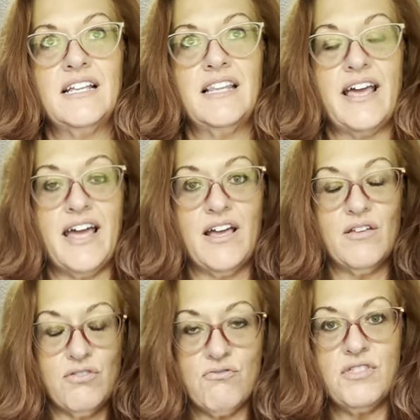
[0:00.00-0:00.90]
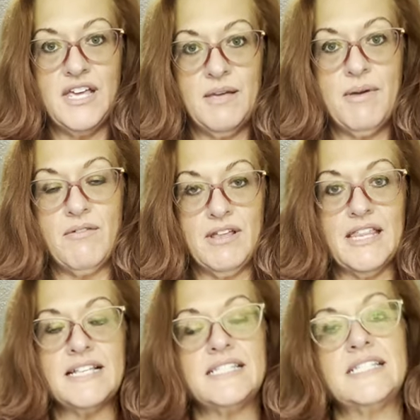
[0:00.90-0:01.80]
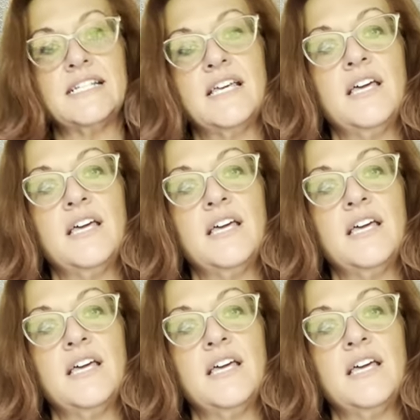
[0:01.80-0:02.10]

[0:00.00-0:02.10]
like through the eBay relist,